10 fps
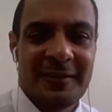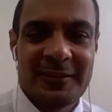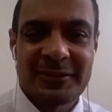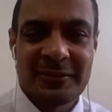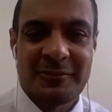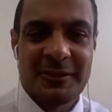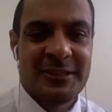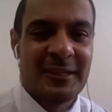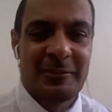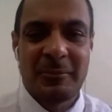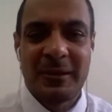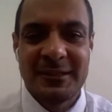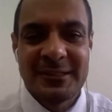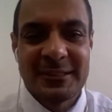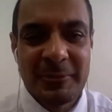So Regina,
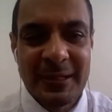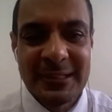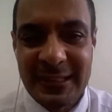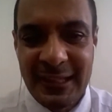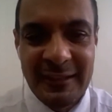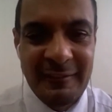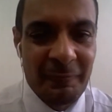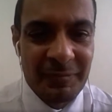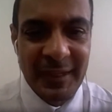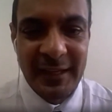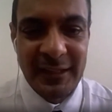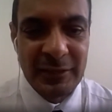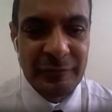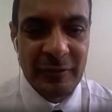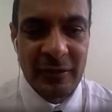once again, thank
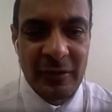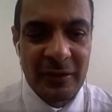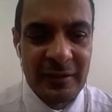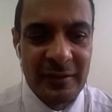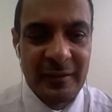you for